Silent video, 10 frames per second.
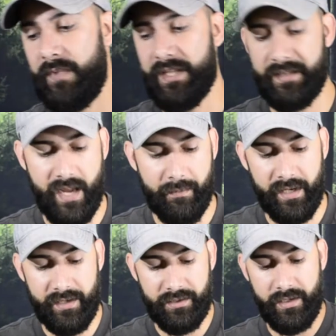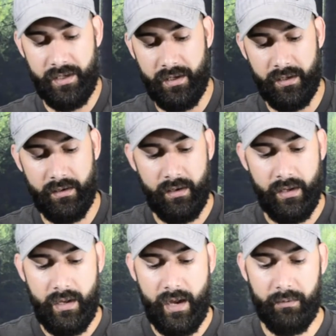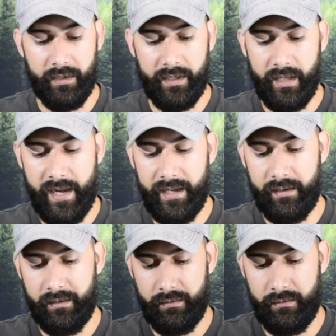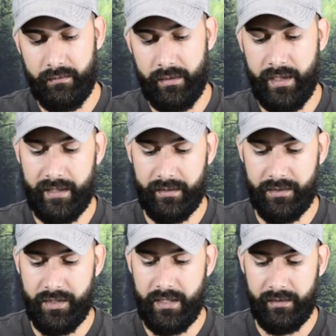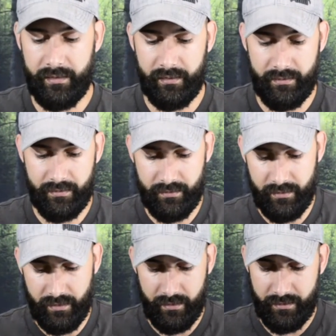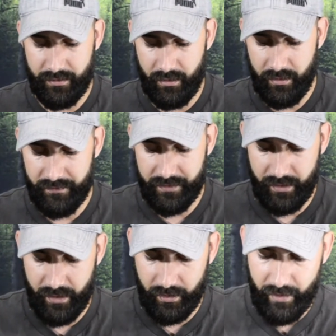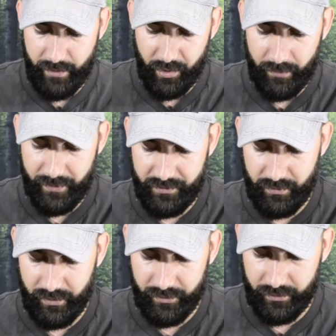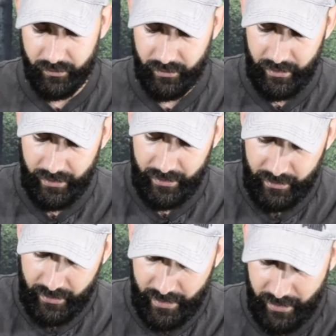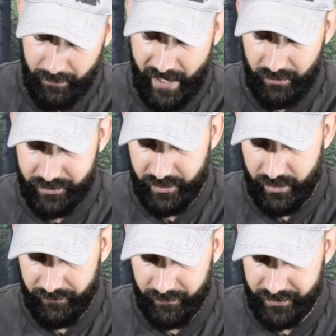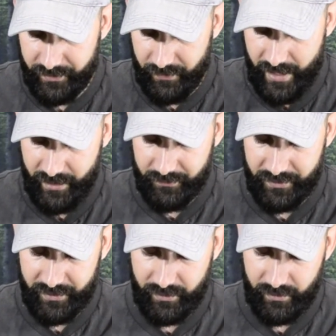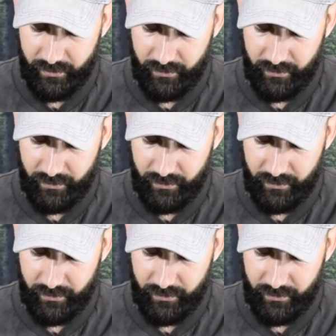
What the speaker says: This combination here I really like. You got the sheath, serves a great purpose with the little pouch there for some items,